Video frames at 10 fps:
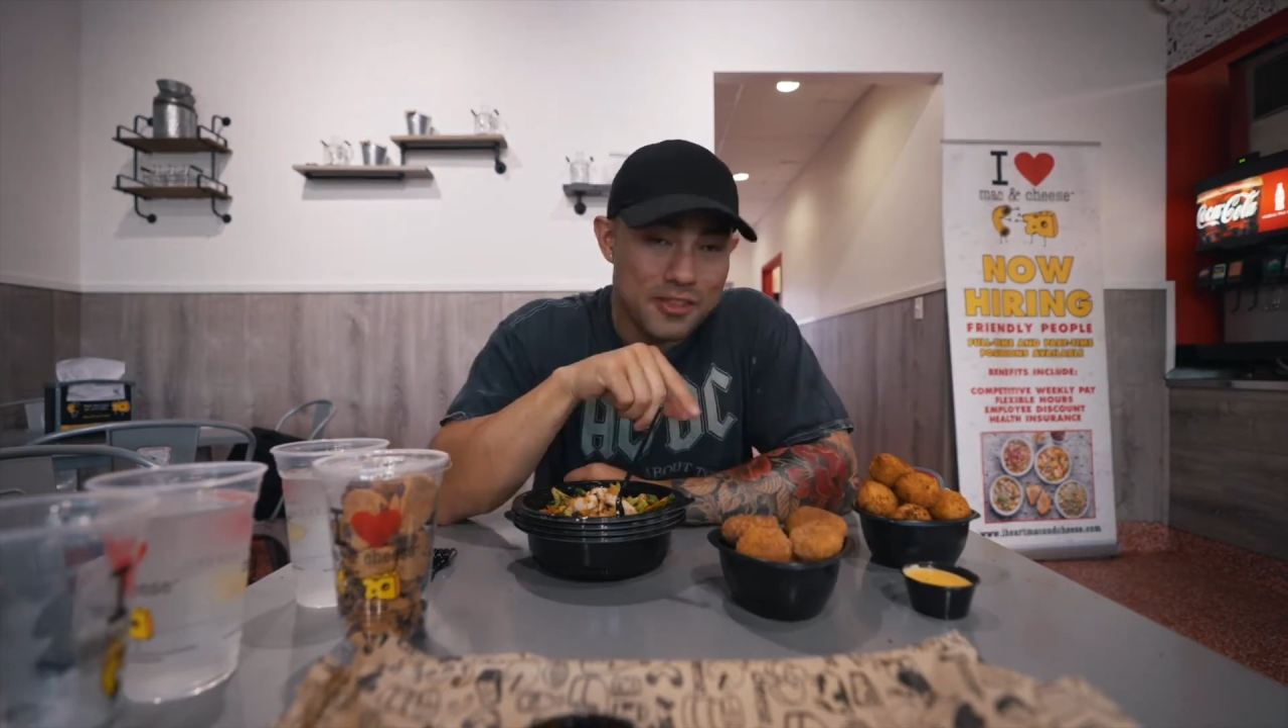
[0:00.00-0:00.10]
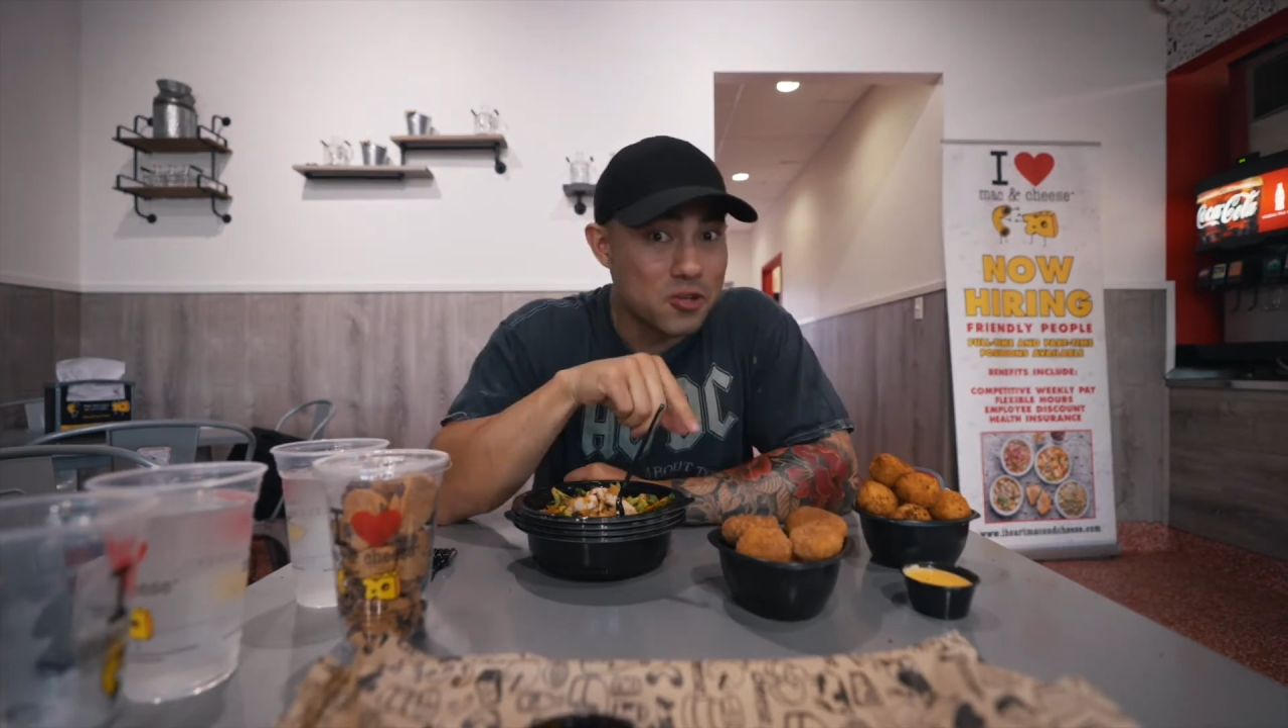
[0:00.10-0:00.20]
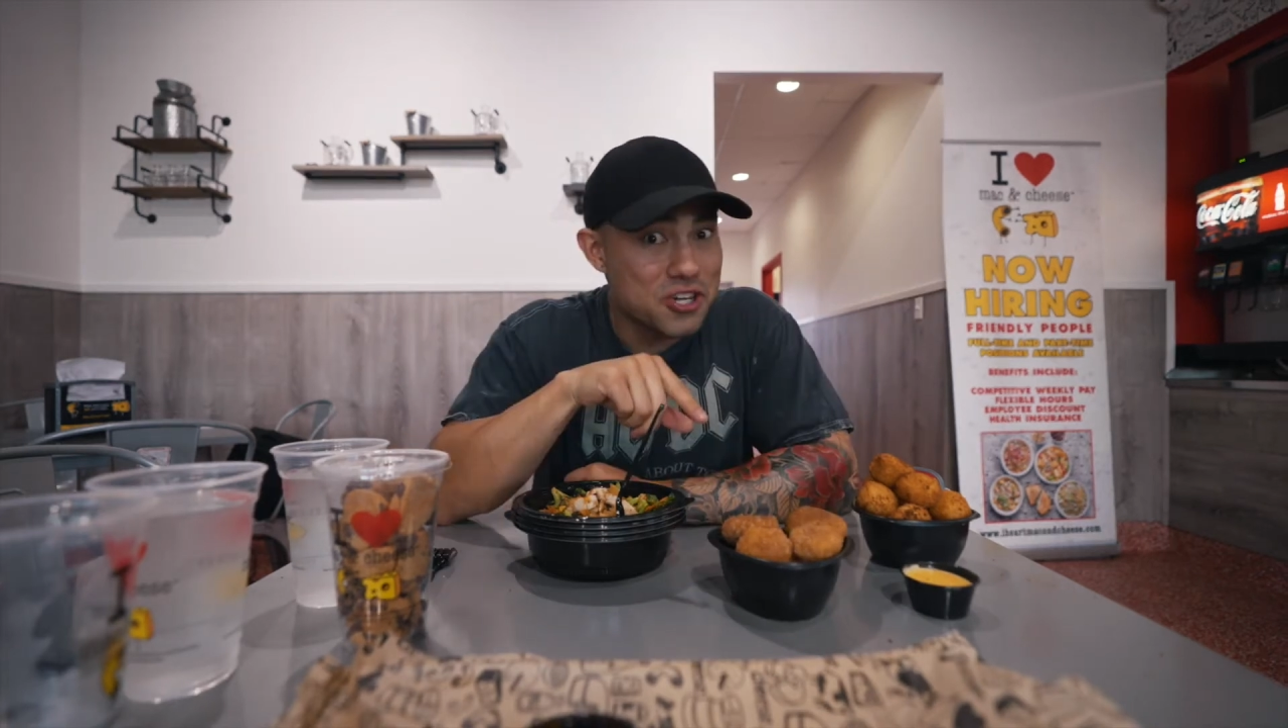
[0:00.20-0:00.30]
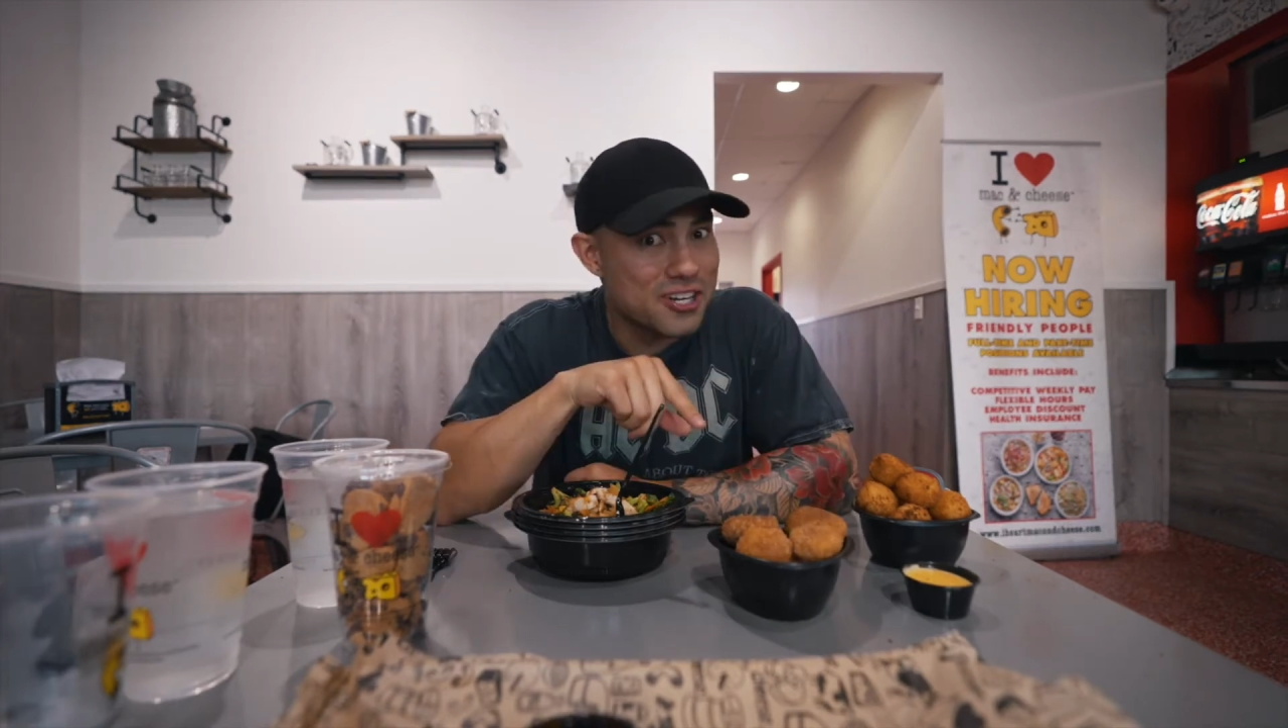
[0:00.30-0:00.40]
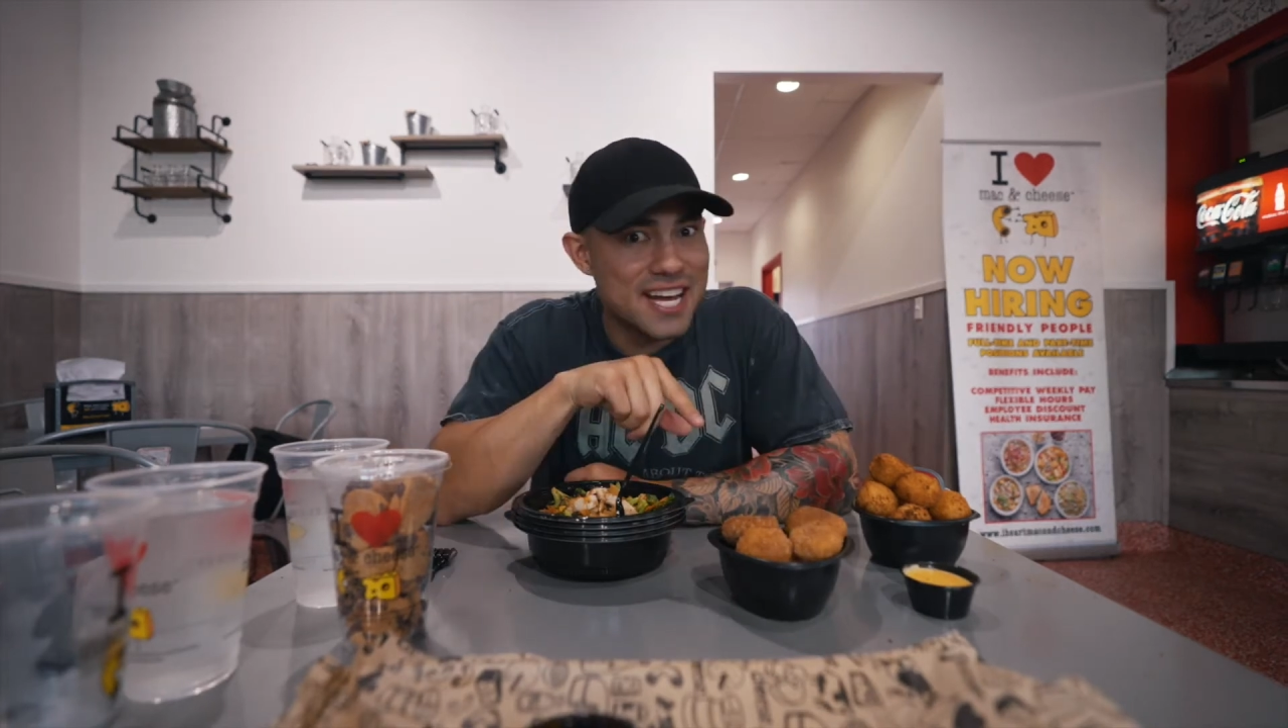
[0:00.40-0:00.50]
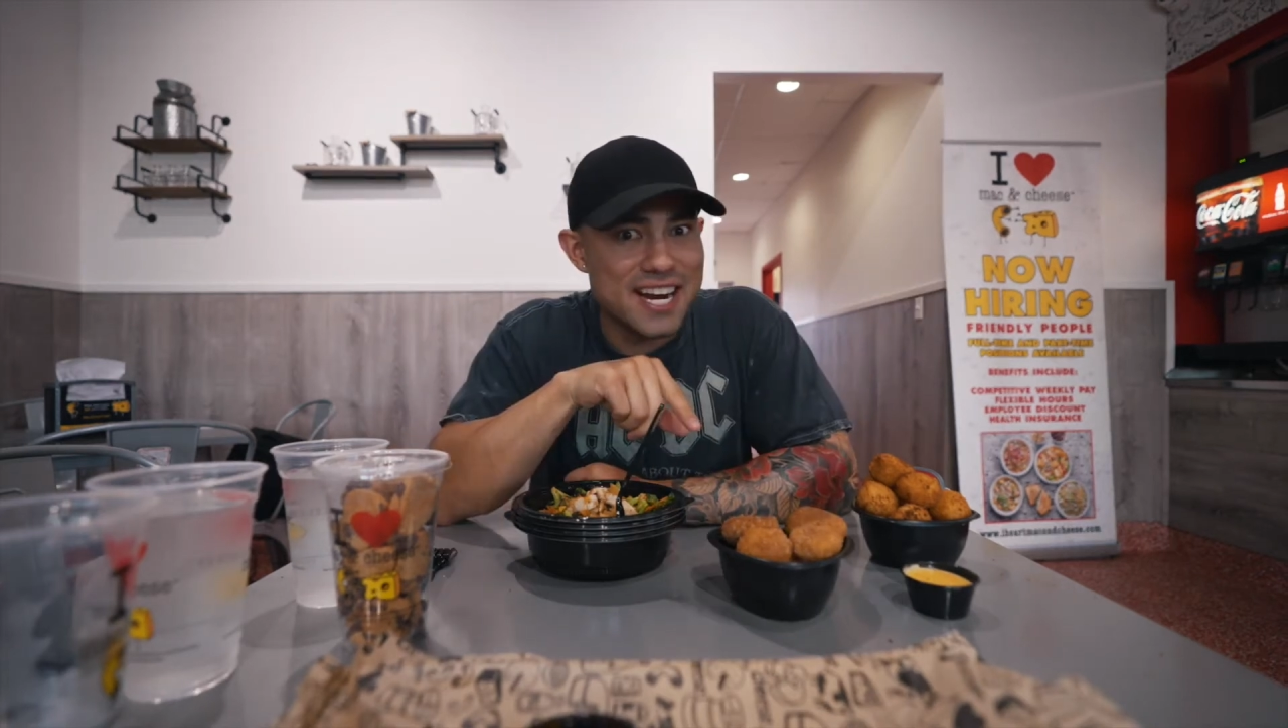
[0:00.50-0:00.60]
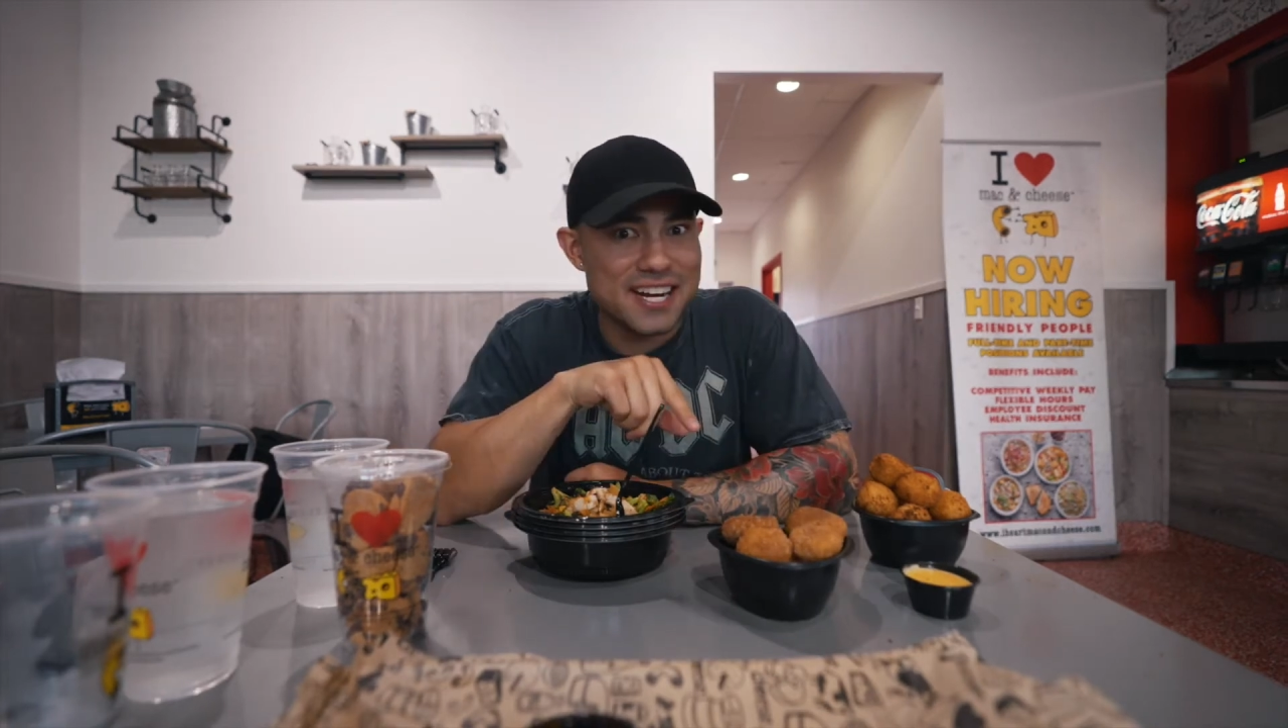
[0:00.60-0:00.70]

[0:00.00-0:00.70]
Those are a 10